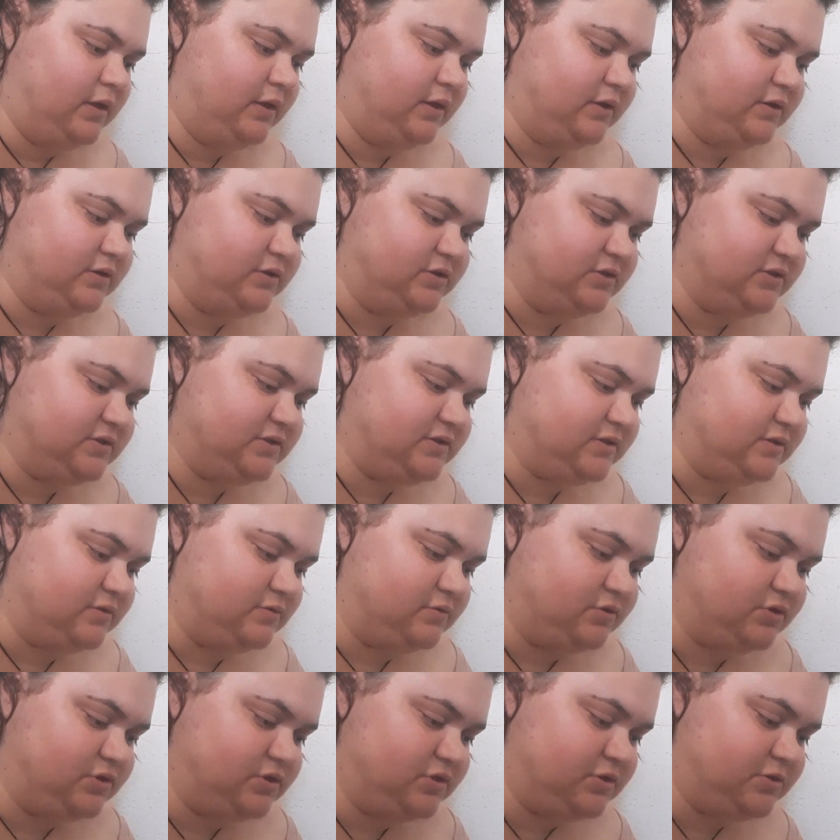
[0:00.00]
And just it
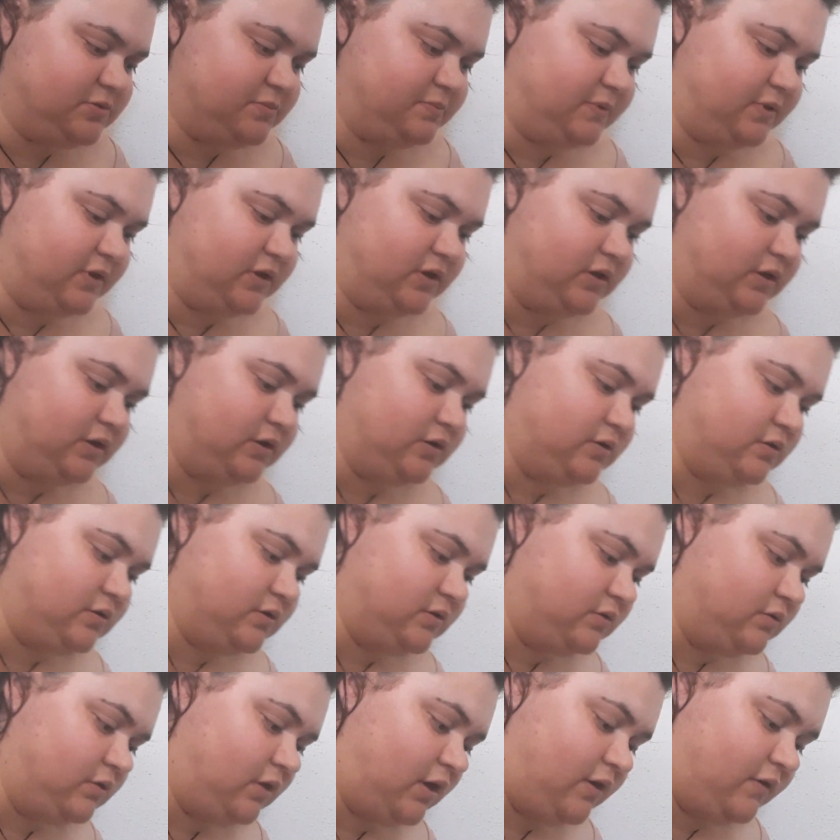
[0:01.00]
would just be
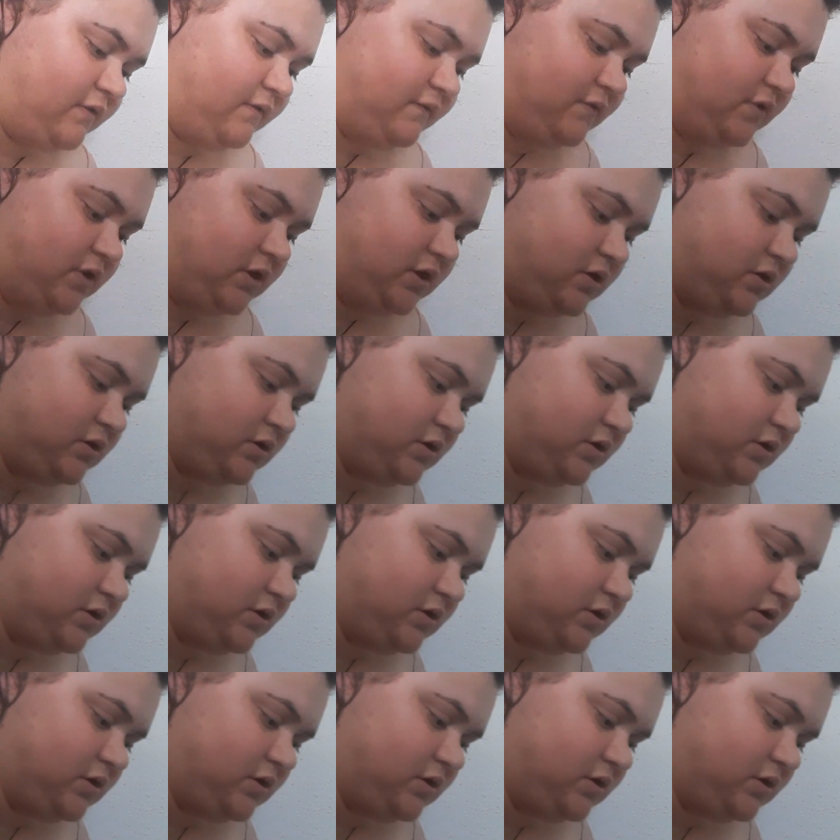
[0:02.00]
loved.